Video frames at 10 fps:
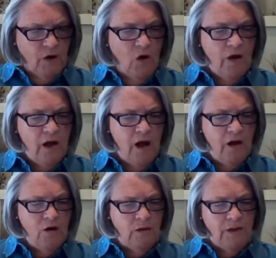Oh, yeah, I
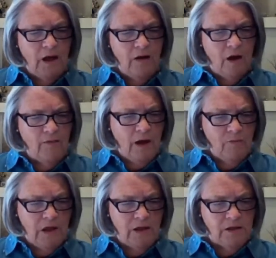know what that, that
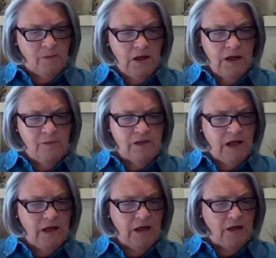means. My name's
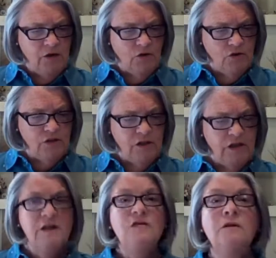Andy, and yours
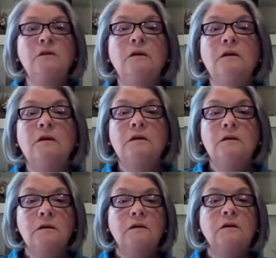is?
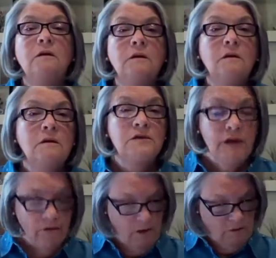
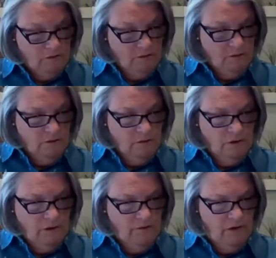Sarah.
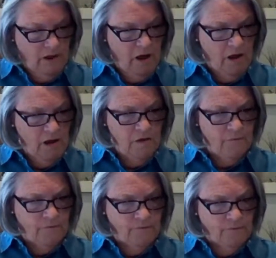You live in the island?
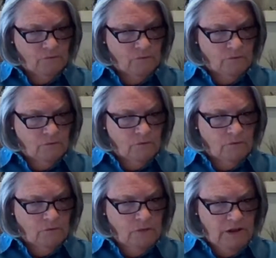
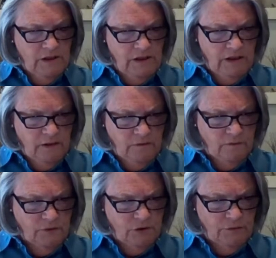Yeah,
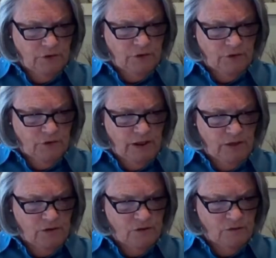she returned her
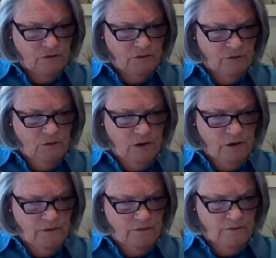gaze to the
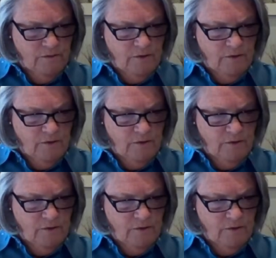water.